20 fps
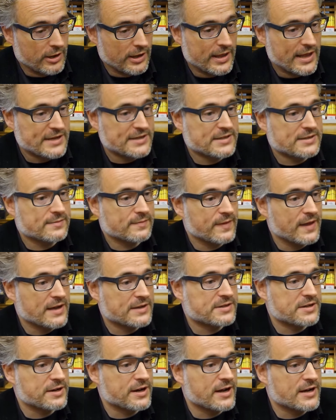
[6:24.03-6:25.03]
Well,
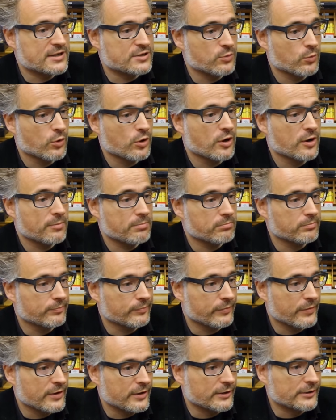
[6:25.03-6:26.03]
that's a nice word,
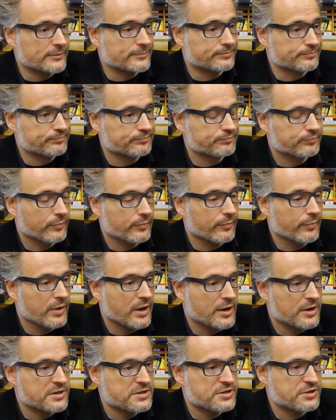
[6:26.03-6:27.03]

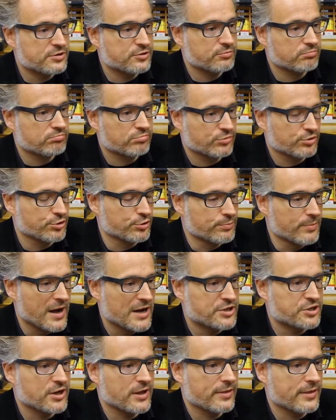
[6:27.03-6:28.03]
but it's too
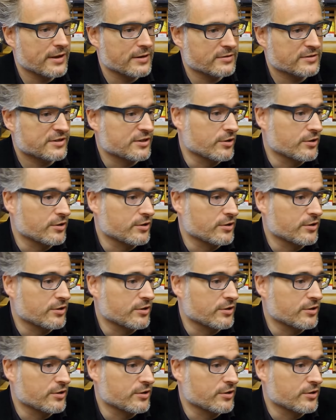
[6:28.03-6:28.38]
much, I think.